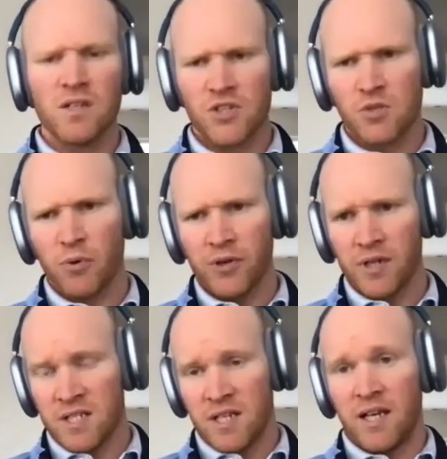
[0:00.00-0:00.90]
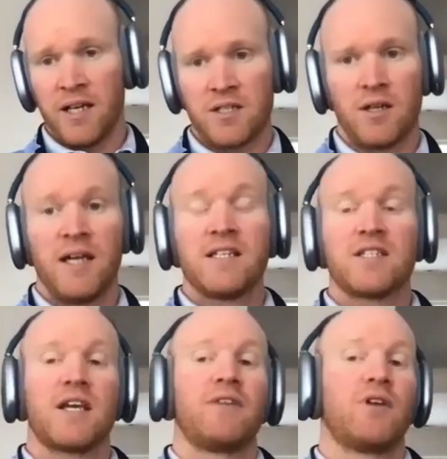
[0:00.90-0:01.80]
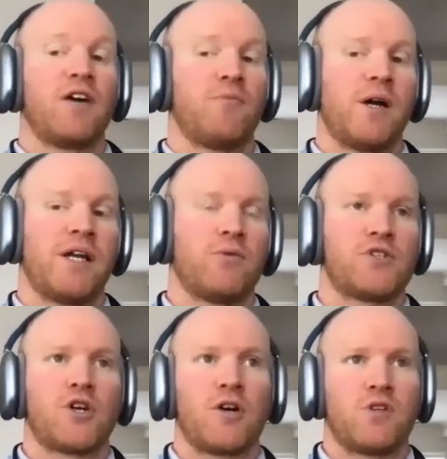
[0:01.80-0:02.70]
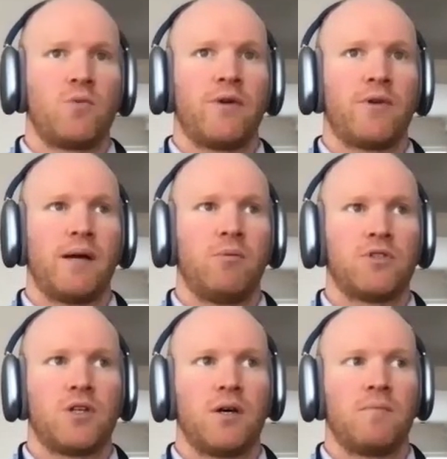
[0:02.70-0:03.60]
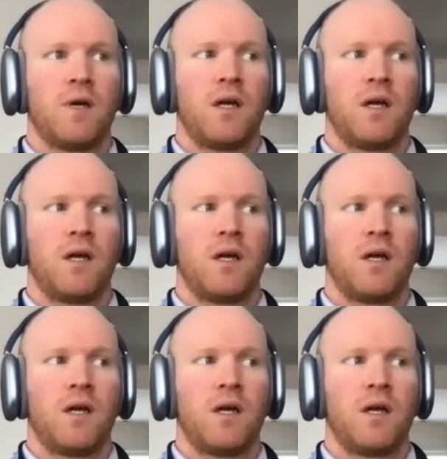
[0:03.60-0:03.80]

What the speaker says: is as prudent as he is, saved enough money in reserves that we were able to